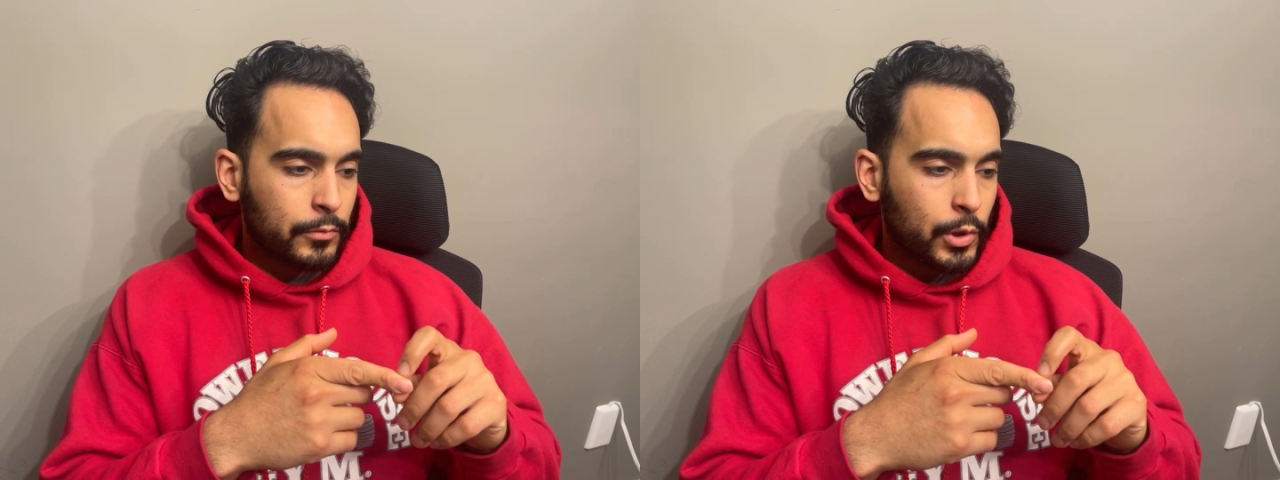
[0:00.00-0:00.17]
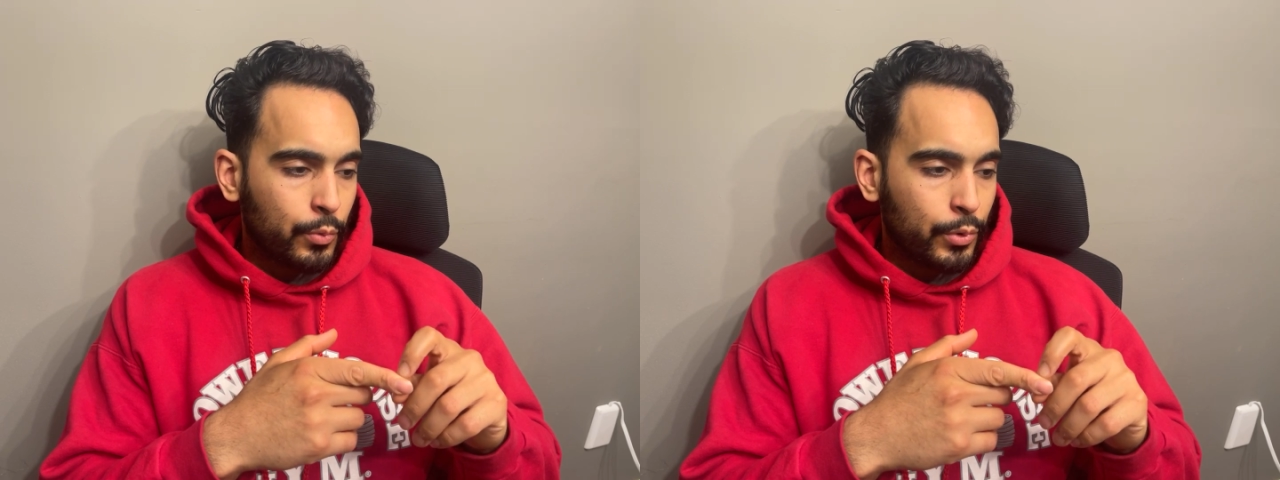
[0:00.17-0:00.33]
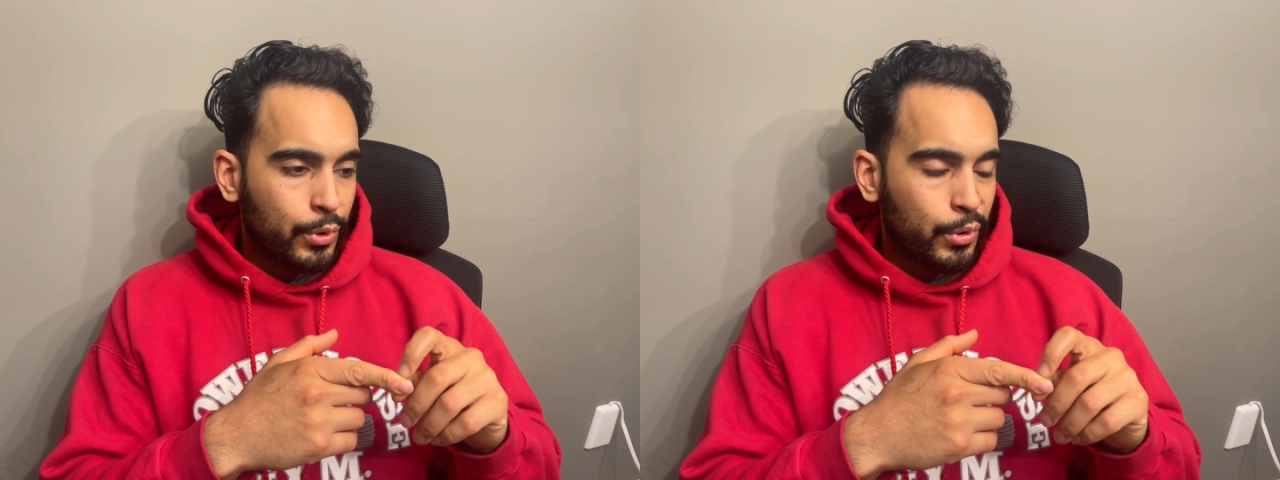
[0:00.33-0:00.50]

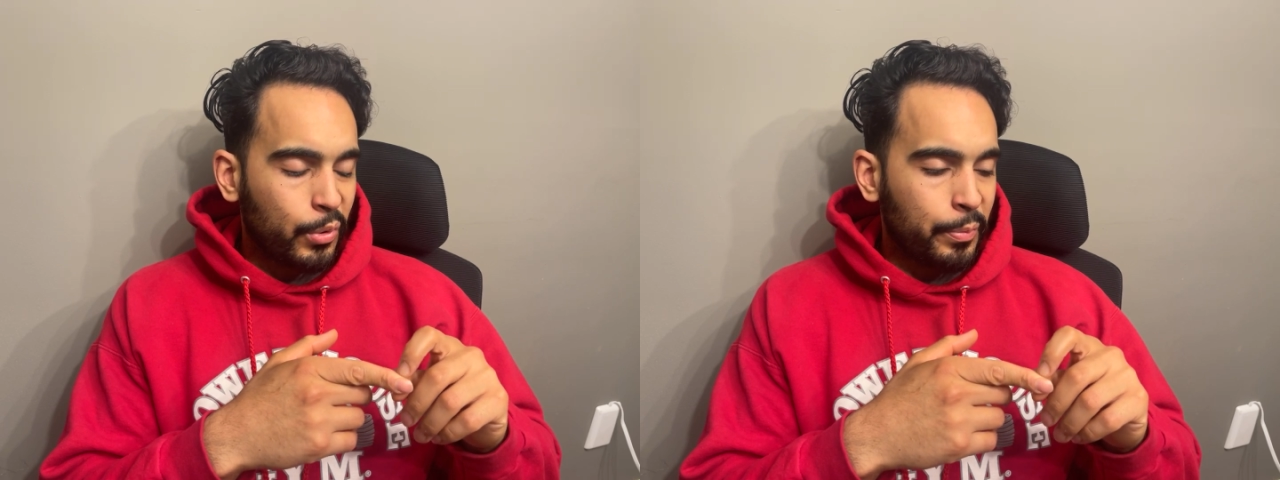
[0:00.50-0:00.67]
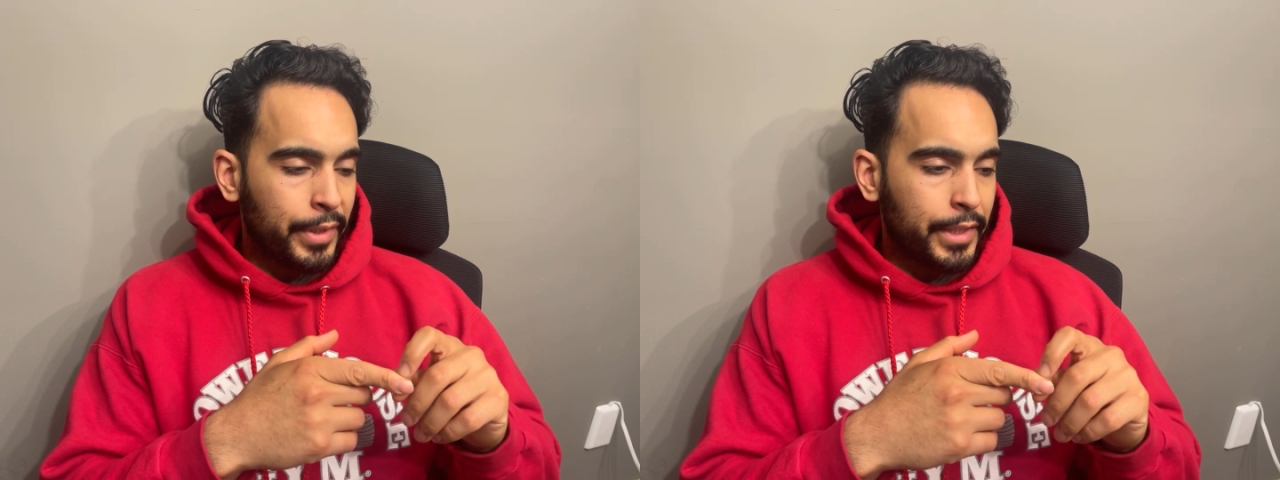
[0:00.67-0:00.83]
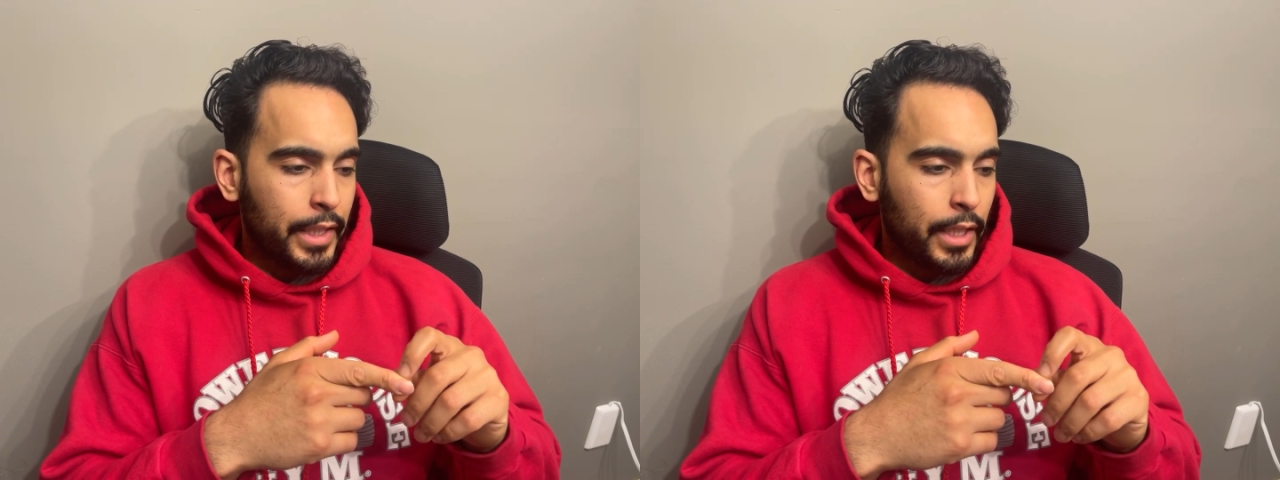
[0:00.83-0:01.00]

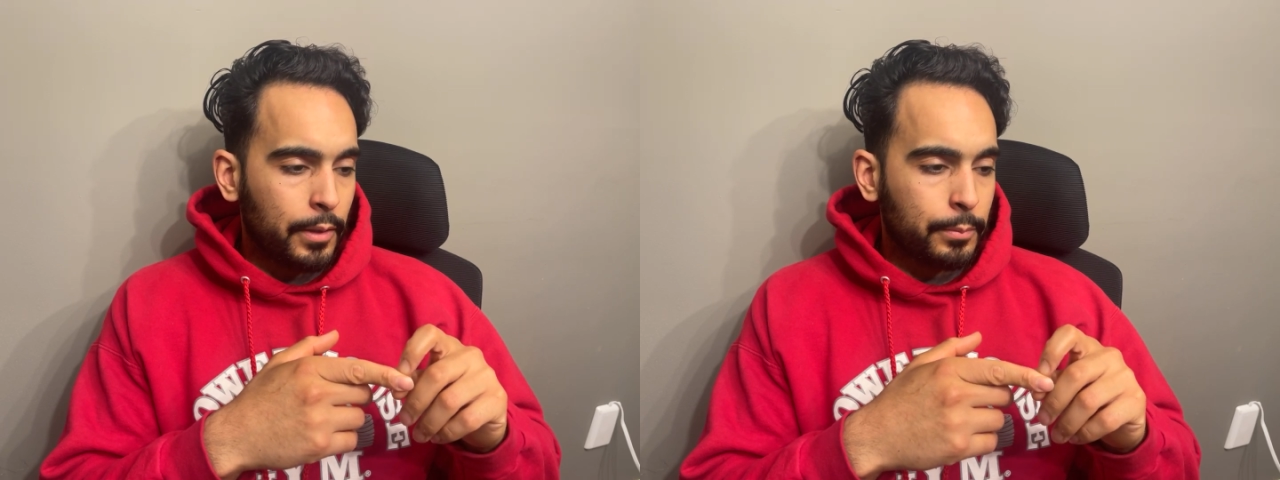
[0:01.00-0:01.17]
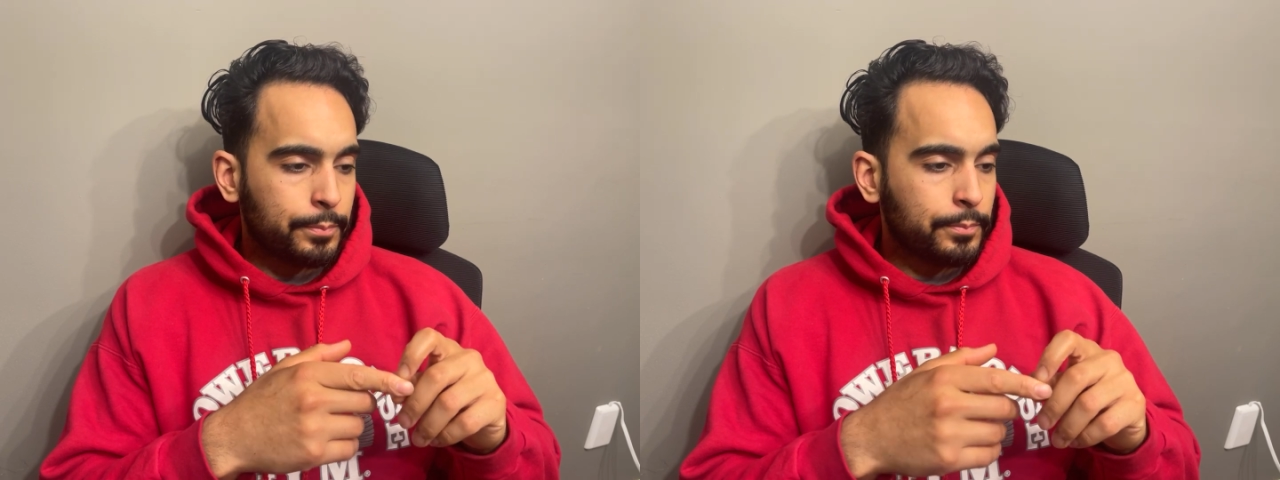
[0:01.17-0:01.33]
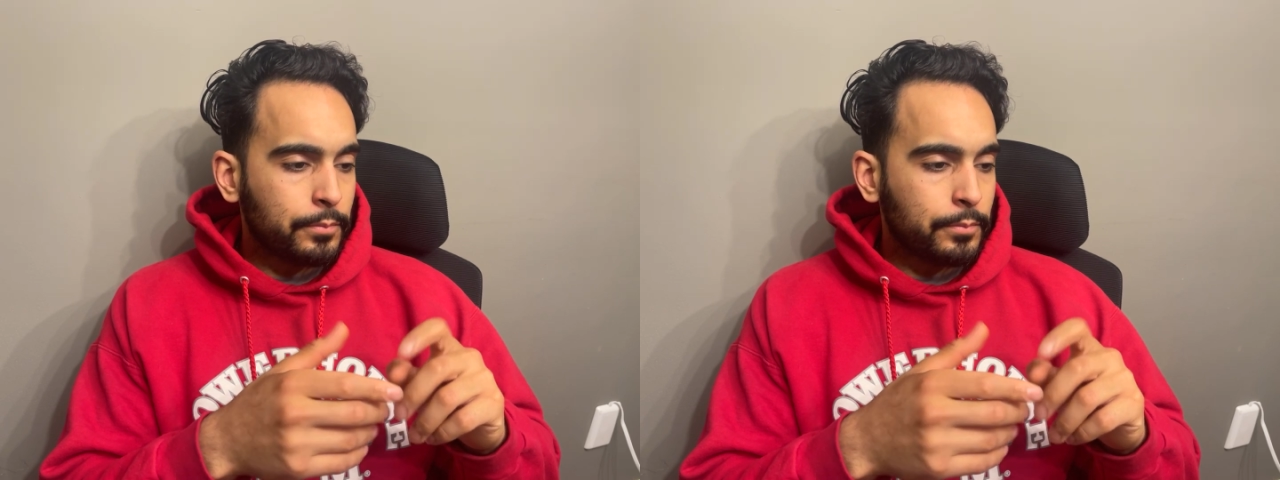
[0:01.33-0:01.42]
recruitment there